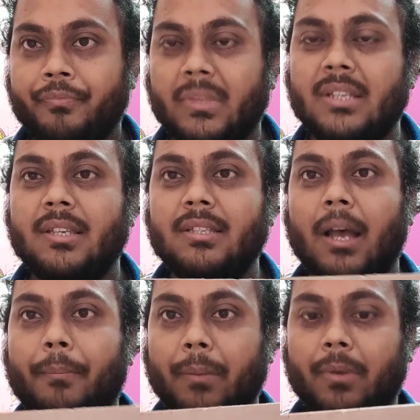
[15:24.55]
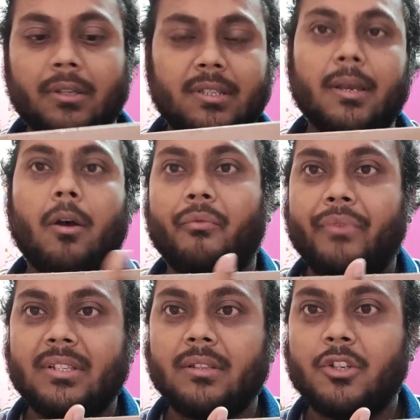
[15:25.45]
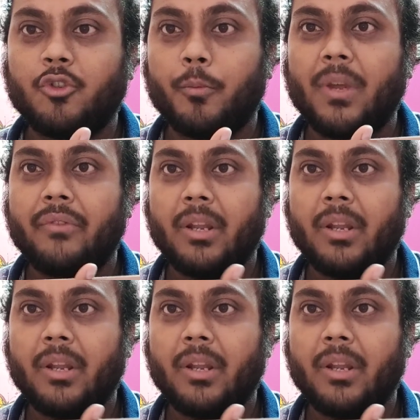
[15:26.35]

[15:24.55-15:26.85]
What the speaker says: This is a paper. This is obviously this should be a